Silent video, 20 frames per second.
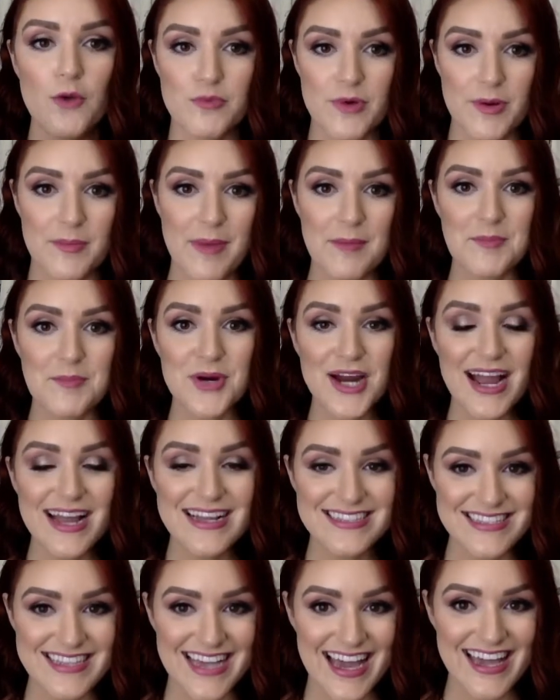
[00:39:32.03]
Remember,
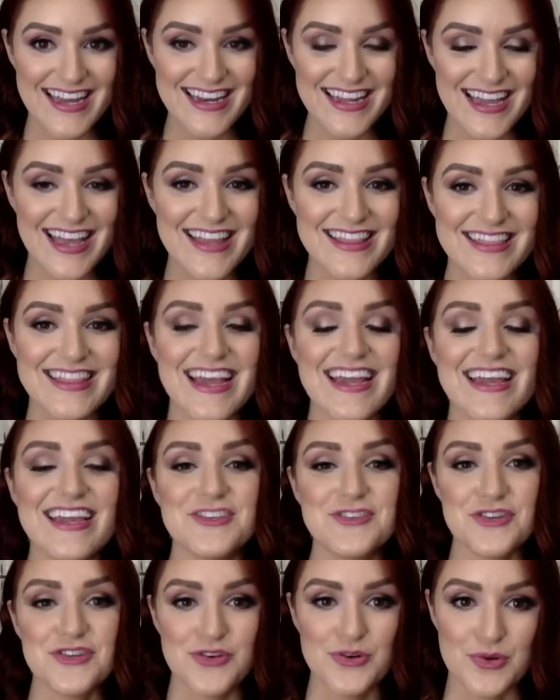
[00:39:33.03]
I said that
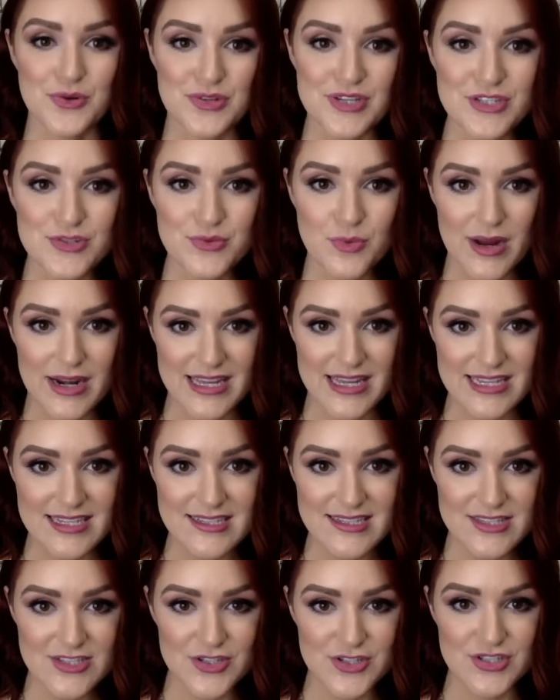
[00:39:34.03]
in your early
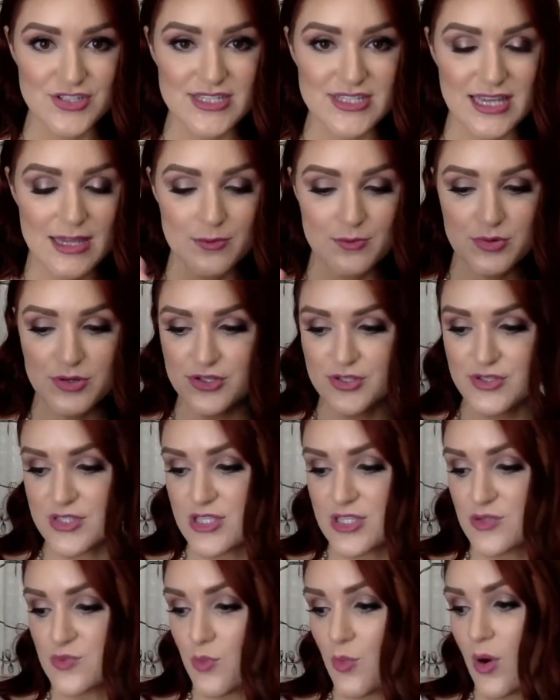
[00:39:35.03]
20s, your skin
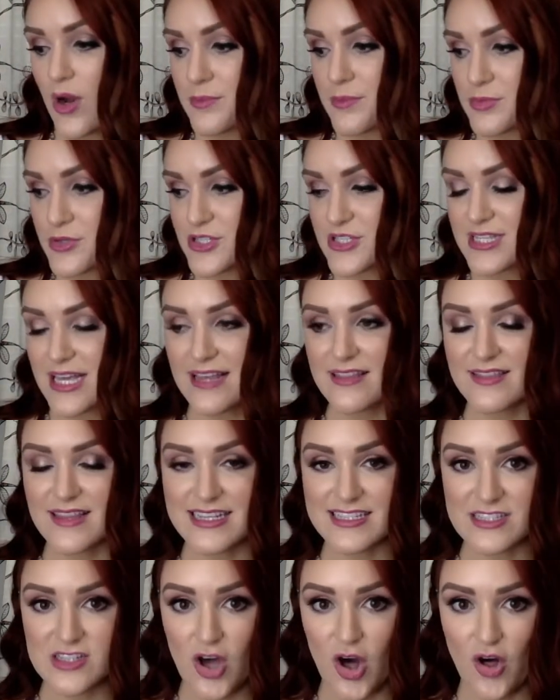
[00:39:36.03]
produces 1%
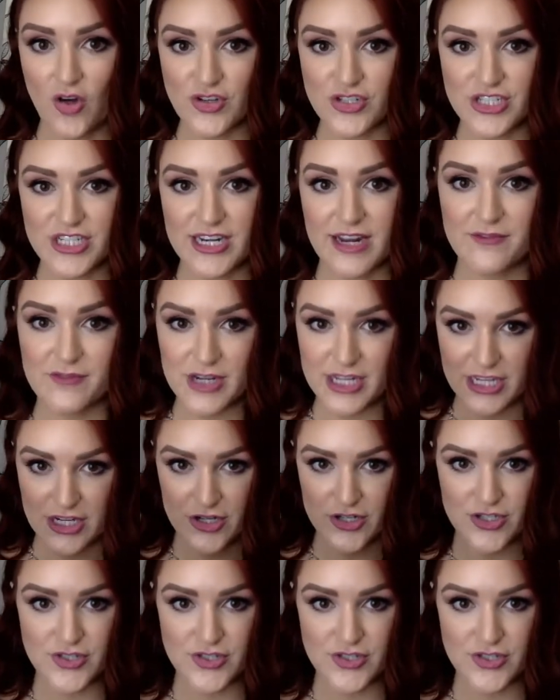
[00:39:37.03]
less collagen every year.